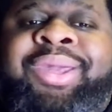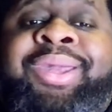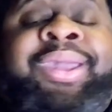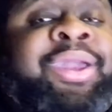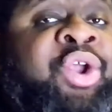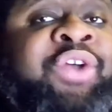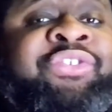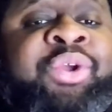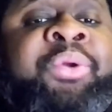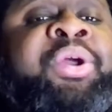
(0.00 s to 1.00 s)
It
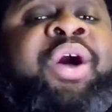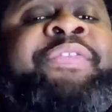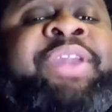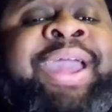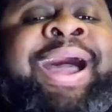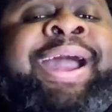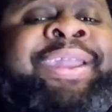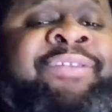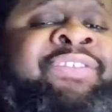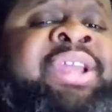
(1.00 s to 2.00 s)
also caught the eye
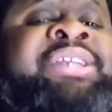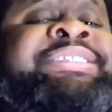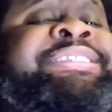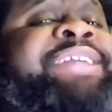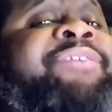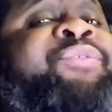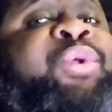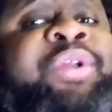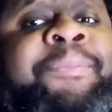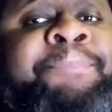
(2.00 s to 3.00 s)
of several
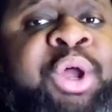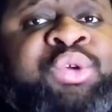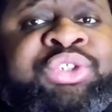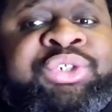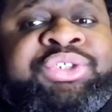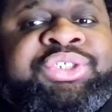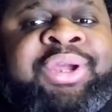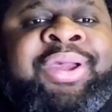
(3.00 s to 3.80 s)
composers